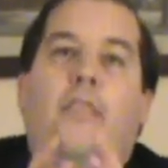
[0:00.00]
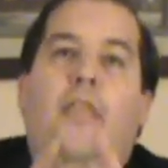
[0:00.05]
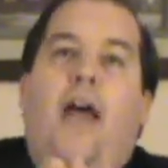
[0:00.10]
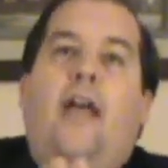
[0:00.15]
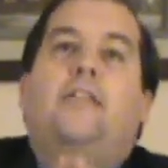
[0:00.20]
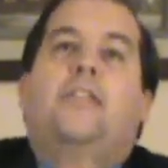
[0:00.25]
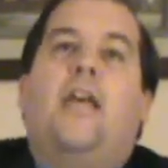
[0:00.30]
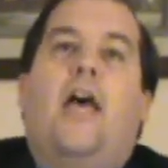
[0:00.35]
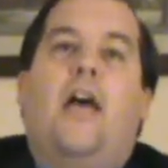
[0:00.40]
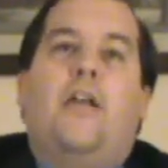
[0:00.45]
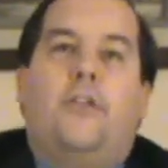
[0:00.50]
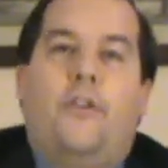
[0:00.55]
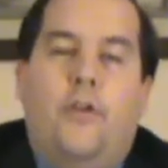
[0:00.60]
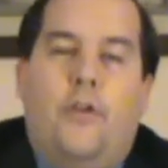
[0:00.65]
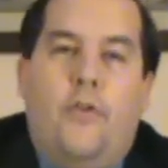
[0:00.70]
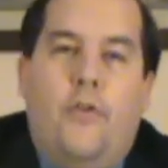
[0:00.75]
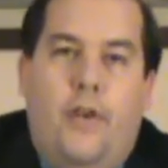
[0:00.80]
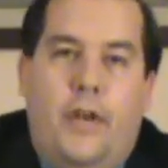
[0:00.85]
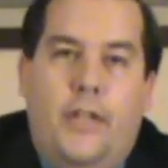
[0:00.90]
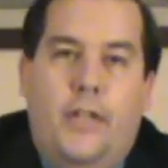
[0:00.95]
That's how
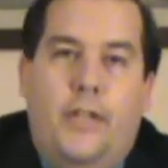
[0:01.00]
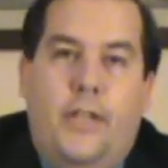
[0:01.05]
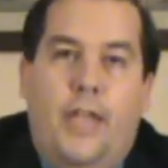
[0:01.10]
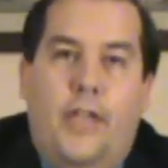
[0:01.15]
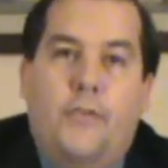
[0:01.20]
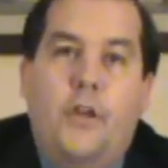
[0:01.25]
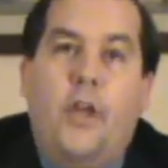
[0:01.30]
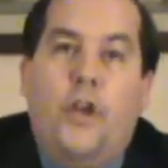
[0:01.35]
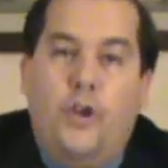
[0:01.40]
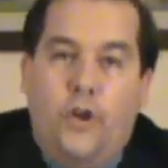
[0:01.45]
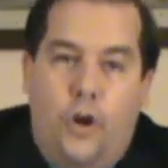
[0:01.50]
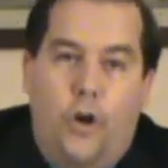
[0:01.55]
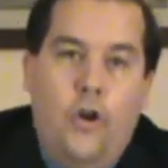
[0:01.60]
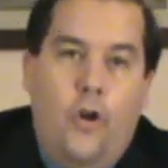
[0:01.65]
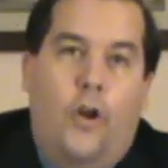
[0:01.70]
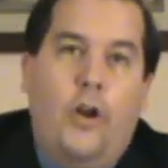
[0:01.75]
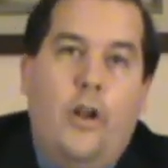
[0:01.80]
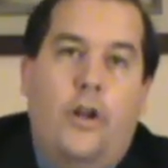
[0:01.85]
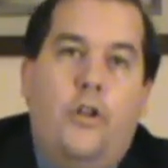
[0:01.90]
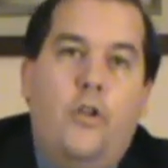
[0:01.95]
you're going to live. You're
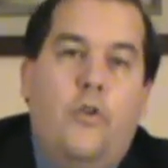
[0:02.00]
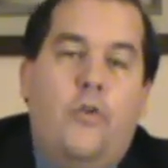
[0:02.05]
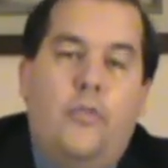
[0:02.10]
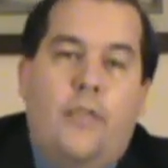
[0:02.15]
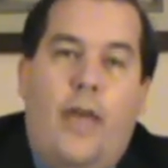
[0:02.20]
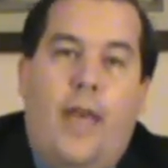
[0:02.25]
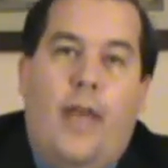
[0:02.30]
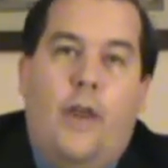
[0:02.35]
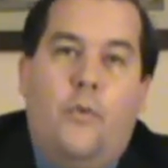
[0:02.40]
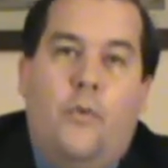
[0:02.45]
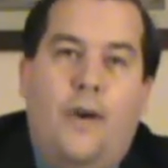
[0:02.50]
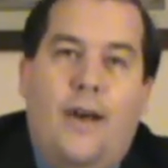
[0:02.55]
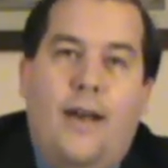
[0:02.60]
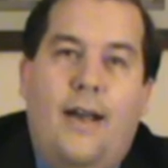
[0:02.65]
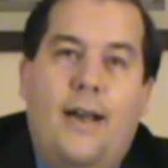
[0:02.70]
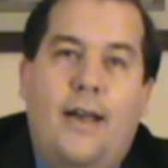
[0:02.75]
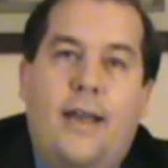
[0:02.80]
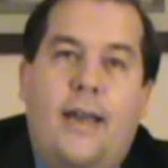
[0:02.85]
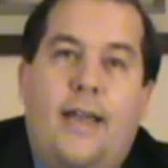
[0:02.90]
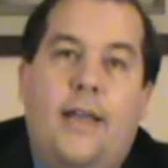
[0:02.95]
going to do that.
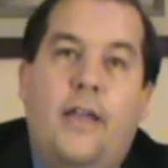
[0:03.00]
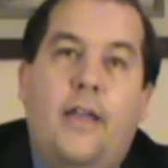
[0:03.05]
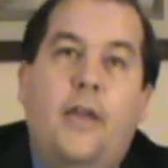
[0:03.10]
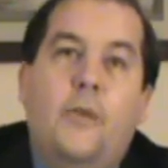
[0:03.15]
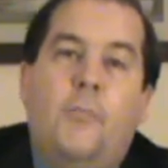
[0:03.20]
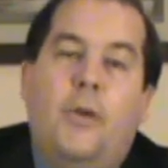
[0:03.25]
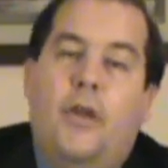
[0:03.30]
Why?